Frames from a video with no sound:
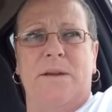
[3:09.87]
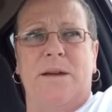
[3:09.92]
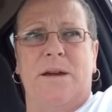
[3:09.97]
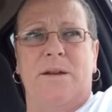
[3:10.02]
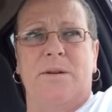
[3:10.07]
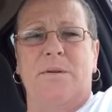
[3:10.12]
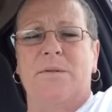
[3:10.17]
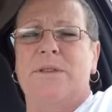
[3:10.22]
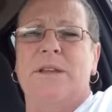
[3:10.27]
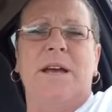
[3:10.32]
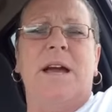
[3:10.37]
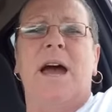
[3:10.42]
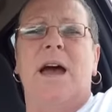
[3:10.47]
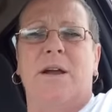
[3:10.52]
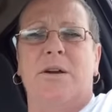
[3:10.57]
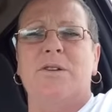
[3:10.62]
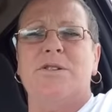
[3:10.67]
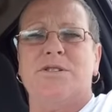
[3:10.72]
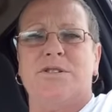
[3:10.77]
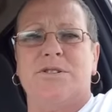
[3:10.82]

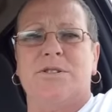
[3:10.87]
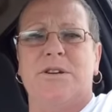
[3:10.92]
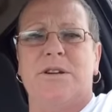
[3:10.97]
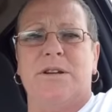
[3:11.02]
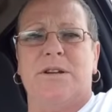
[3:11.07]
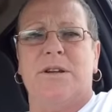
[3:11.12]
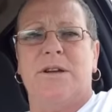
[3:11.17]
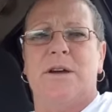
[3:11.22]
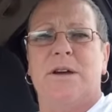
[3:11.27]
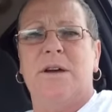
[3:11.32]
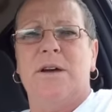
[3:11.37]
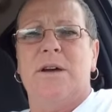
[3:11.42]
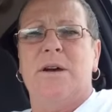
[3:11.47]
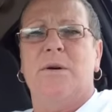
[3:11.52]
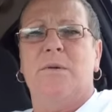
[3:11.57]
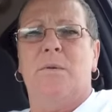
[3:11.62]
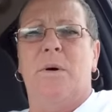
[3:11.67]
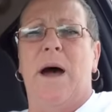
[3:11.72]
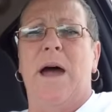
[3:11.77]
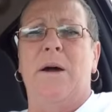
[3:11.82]
understood
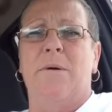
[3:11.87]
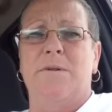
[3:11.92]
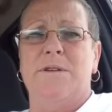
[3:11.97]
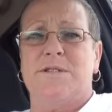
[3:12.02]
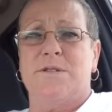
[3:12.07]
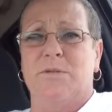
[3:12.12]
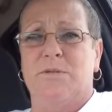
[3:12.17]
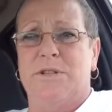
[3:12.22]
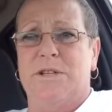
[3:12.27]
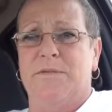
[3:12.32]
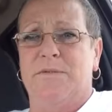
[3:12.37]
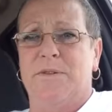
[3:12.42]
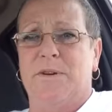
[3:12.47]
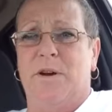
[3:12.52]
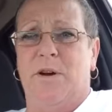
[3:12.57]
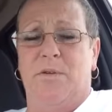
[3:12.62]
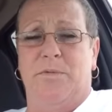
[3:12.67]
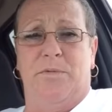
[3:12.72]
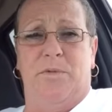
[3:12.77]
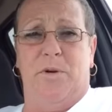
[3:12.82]
why it was so
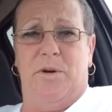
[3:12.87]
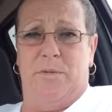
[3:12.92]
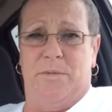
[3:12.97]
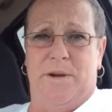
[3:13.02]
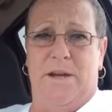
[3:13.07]
difficult for her,